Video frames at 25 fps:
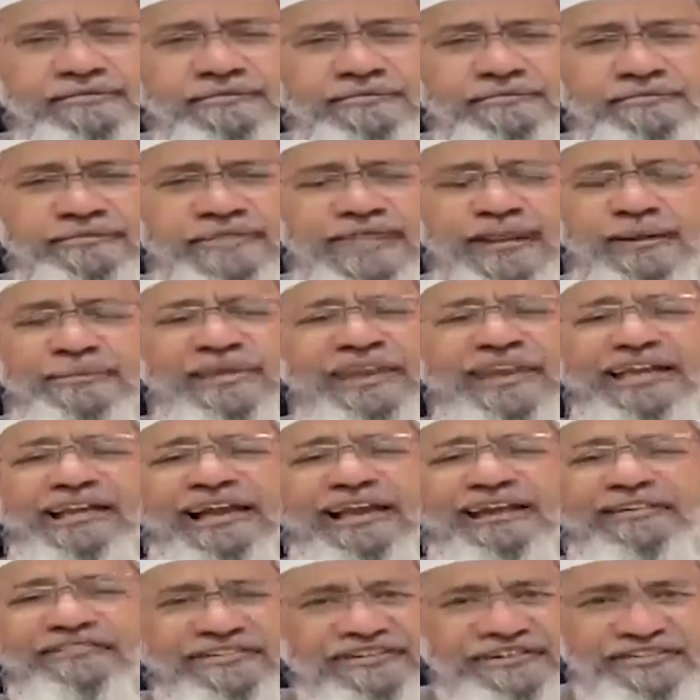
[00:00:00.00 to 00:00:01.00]
there are many
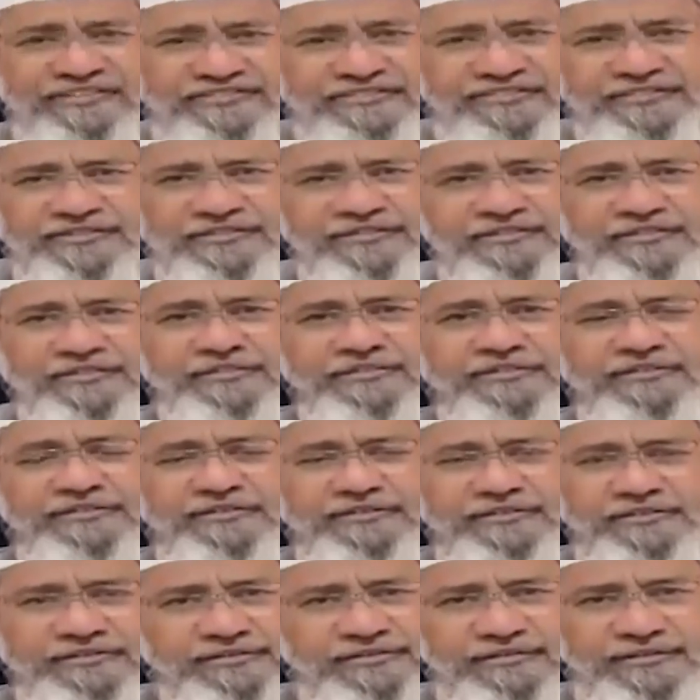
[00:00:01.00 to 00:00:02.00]
countries
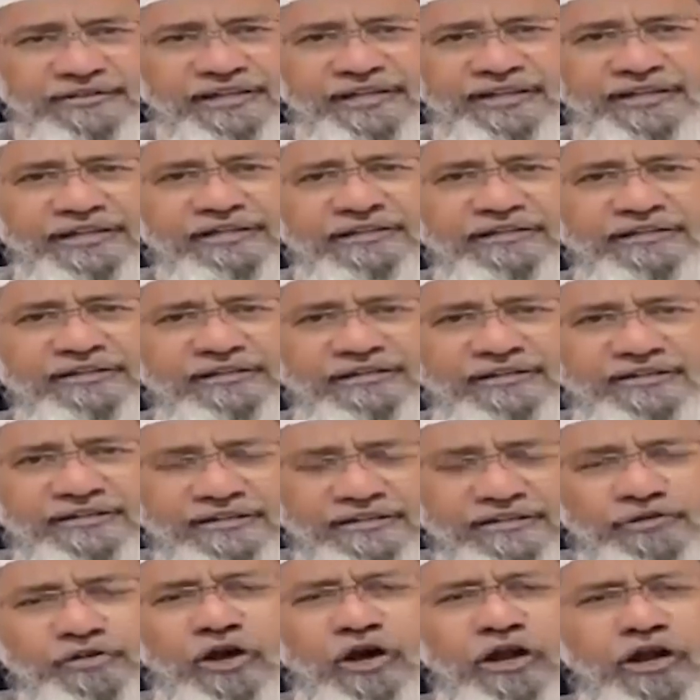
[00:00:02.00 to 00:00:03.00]
in
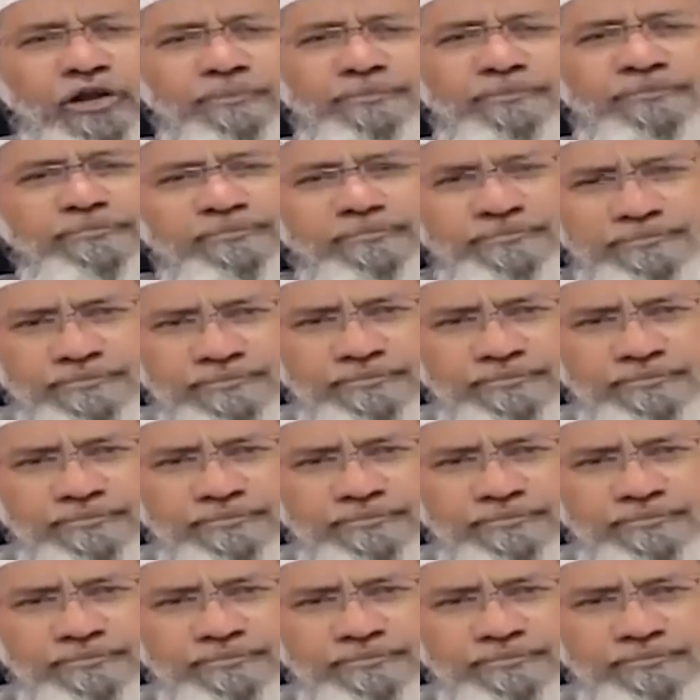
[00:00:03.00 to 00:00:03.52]
Europe